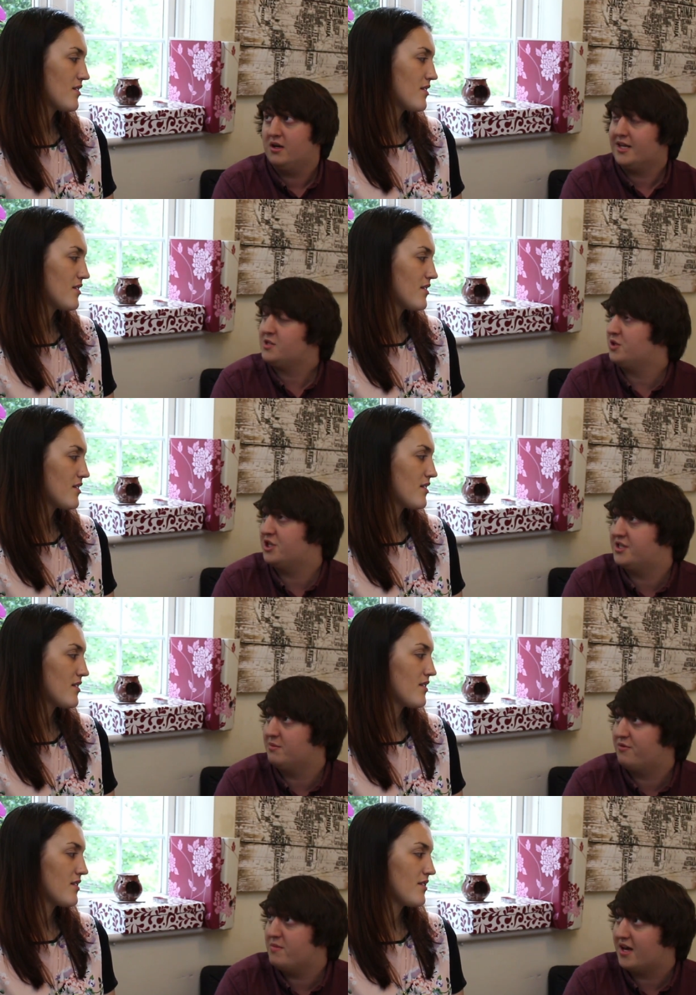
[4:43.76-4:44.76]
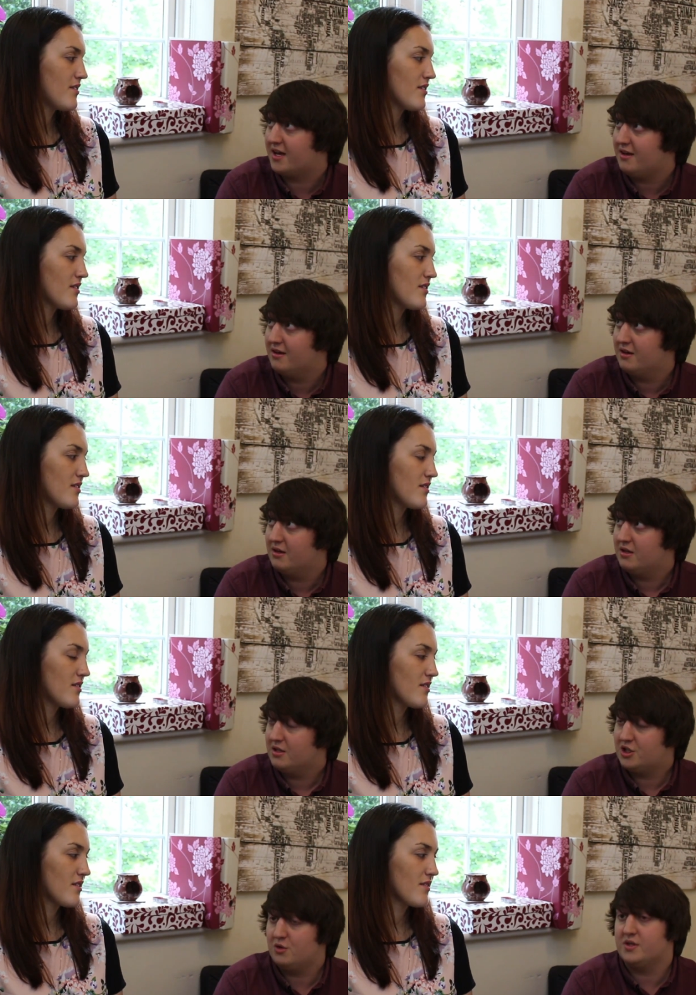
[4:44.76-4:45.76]
Speaker 1: That's what she's done with me.
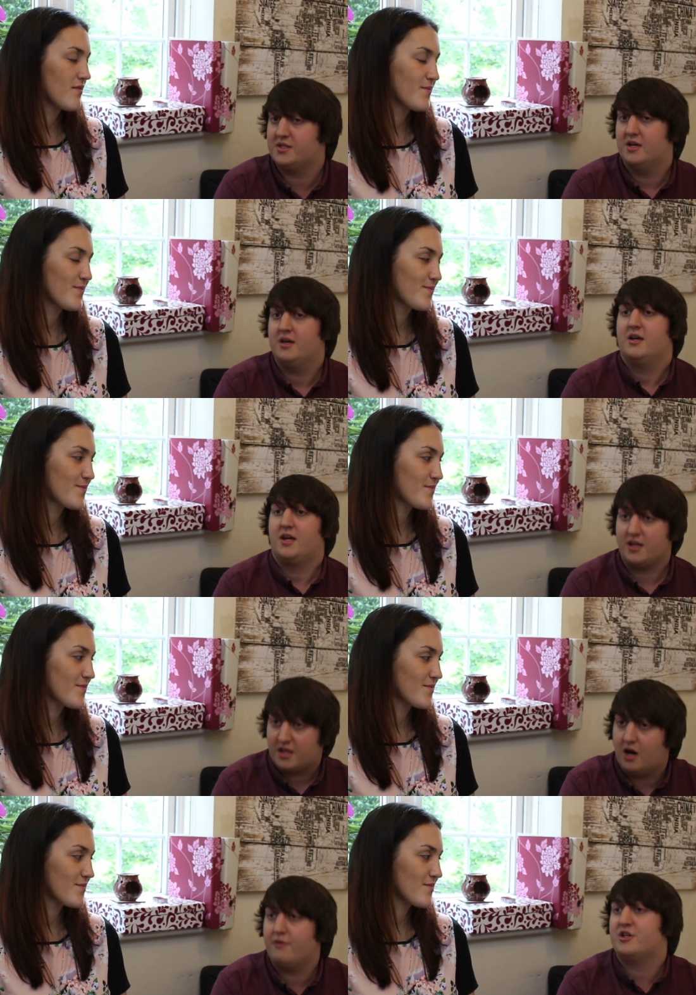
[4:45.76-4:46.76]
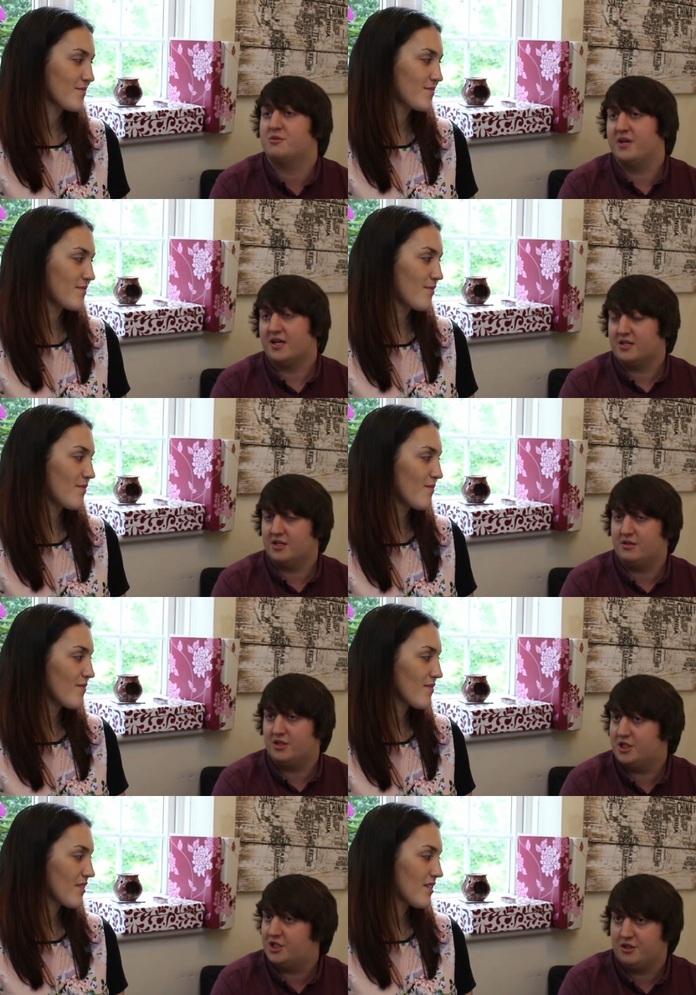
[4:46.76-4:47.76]
She always encouraged me to
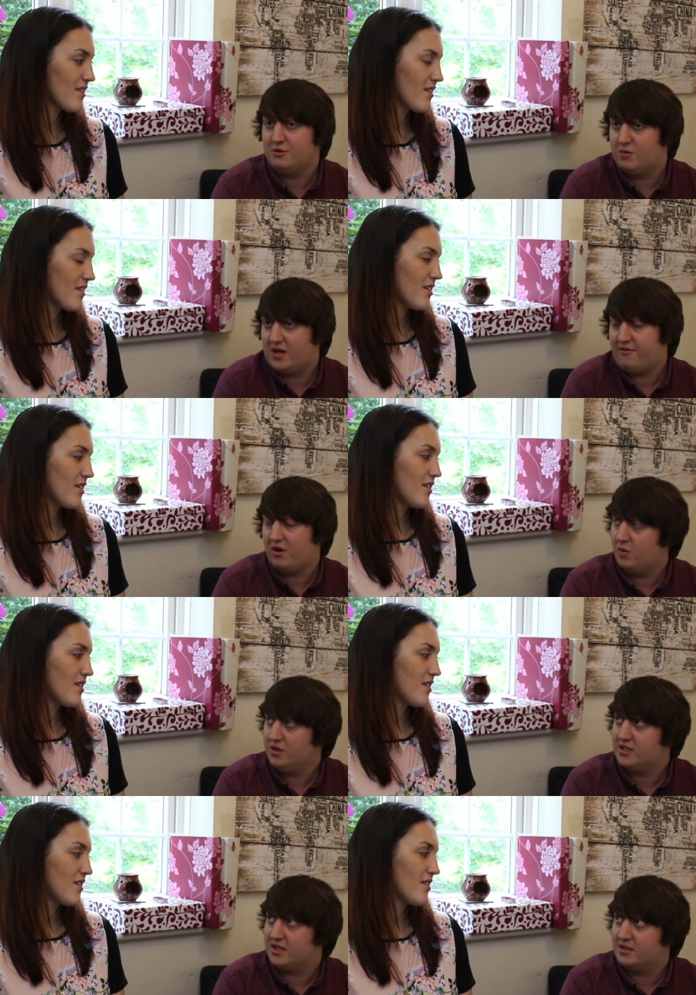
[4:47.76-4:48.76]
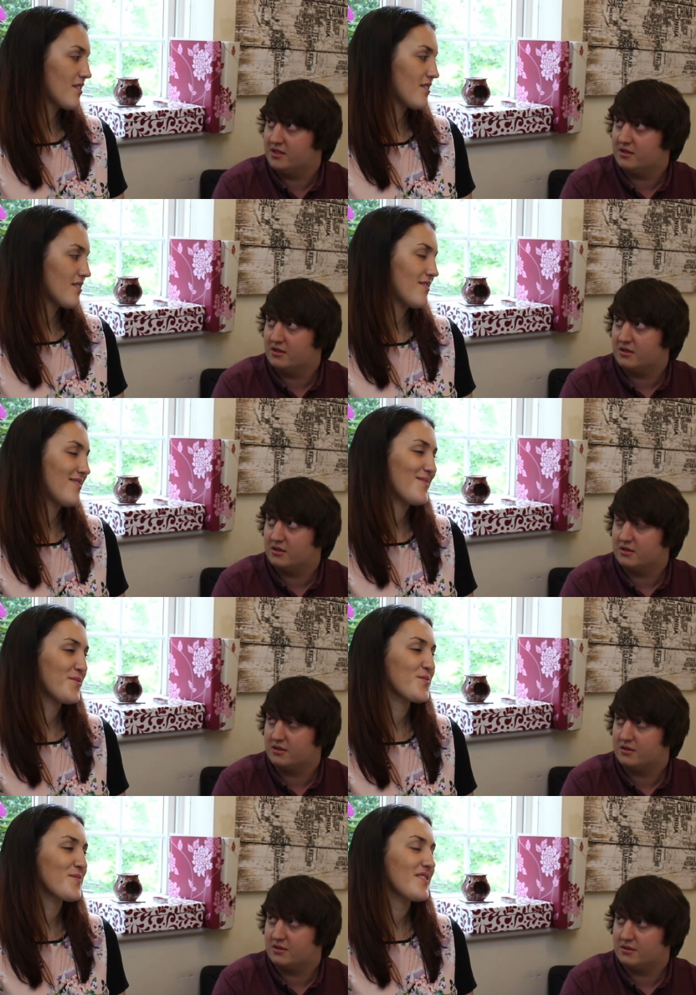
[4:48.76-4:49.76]
do whatever I wanted.
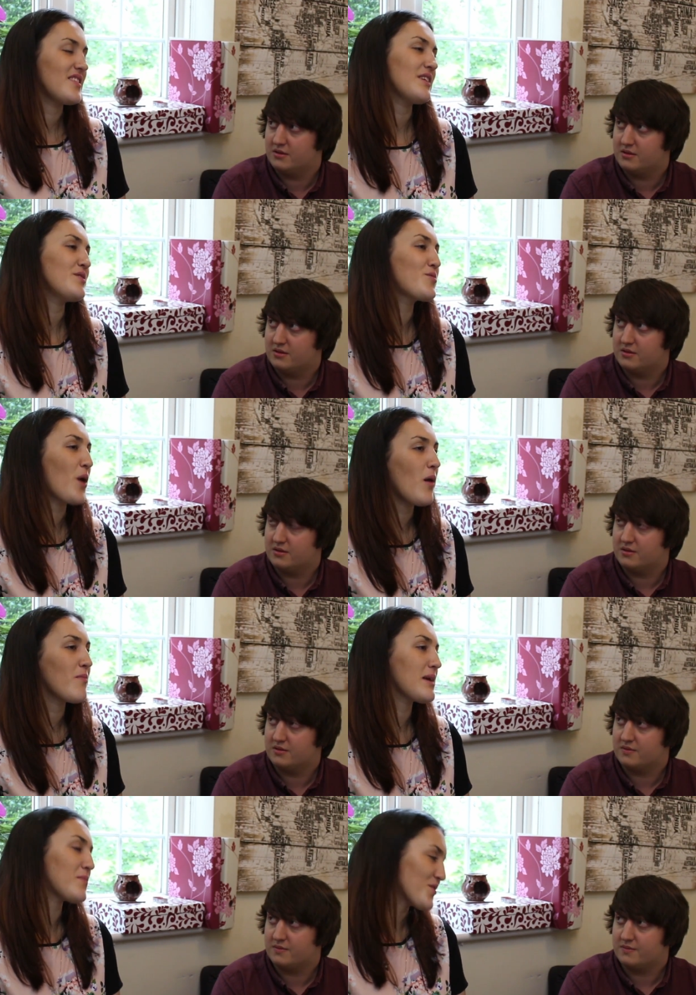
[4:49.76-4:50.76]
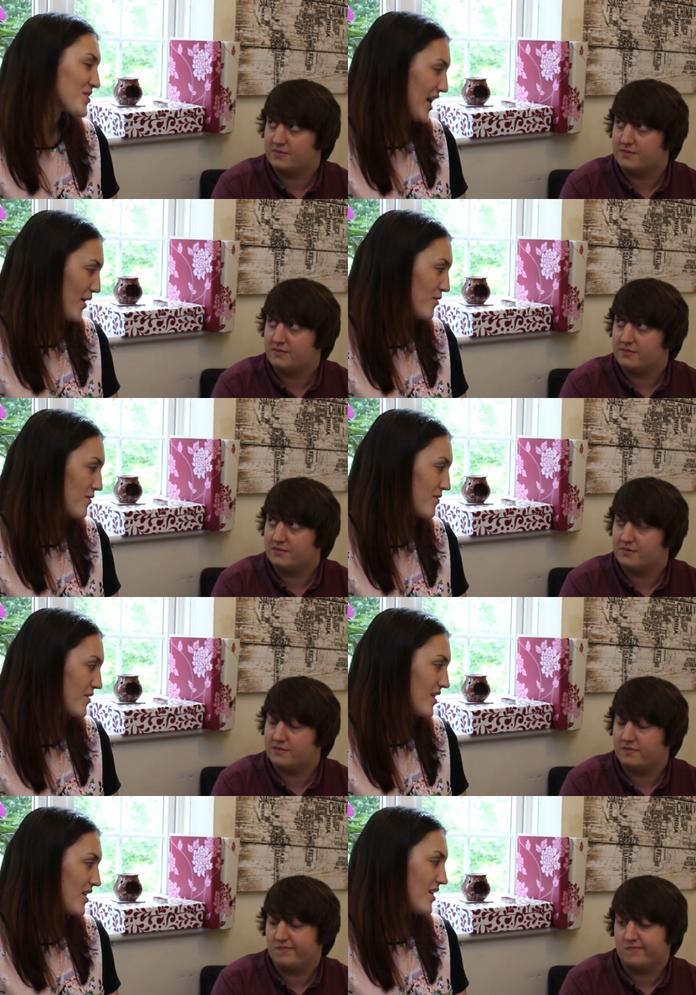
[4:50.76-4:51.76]
Speaker 2: Well, ah, you can't blame yourself.
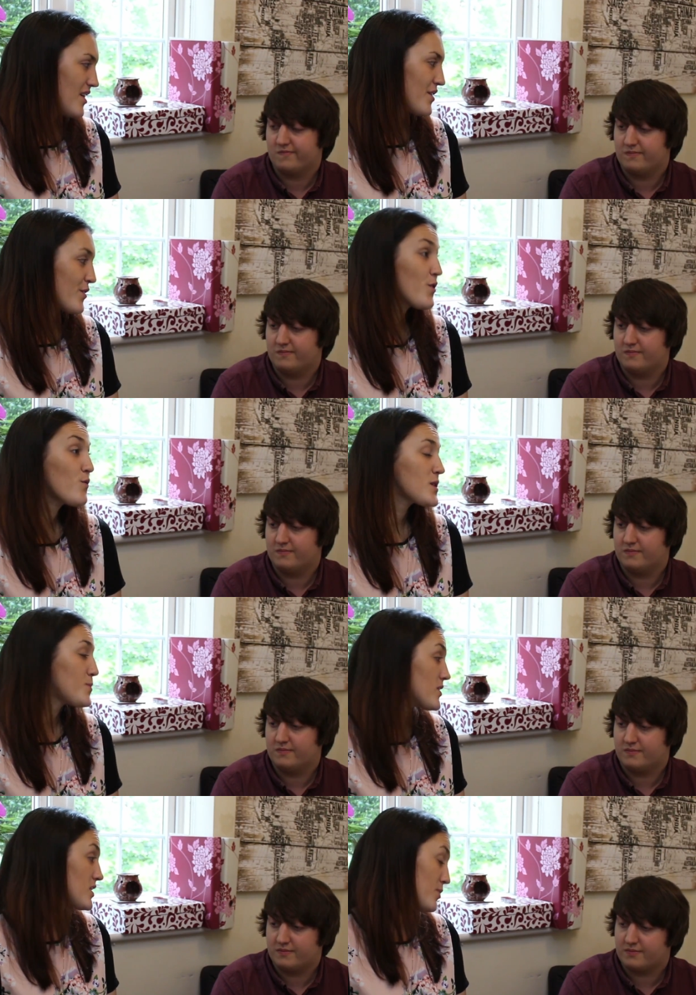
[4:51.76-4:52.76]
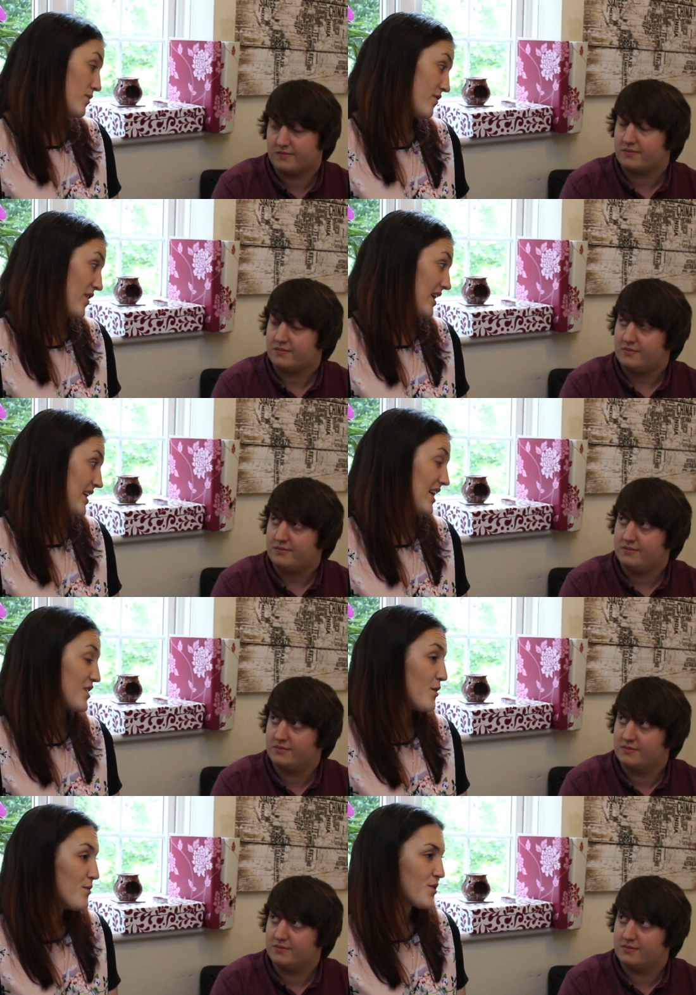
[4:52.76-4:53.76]
You're not responsible for Frankie. I
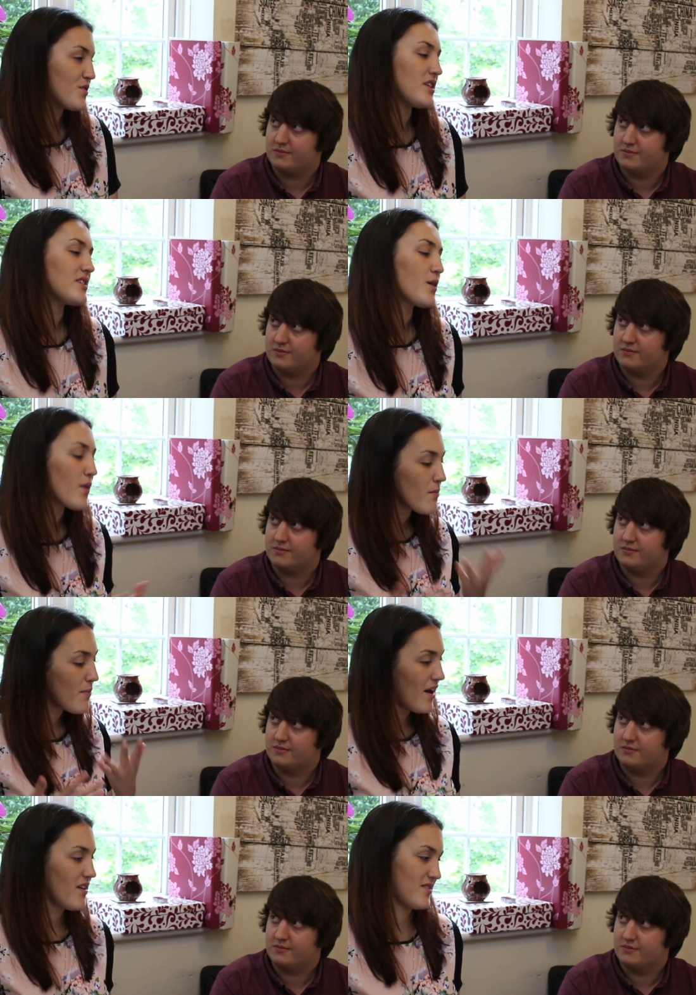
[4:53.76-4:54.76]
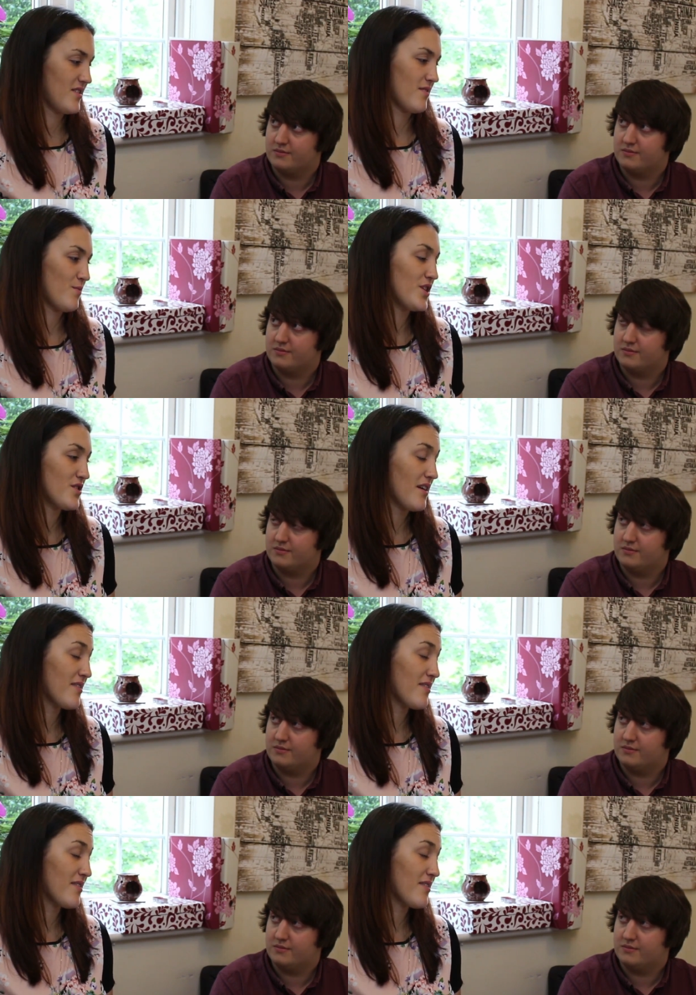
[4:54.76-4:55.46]
told you she's her own person, which I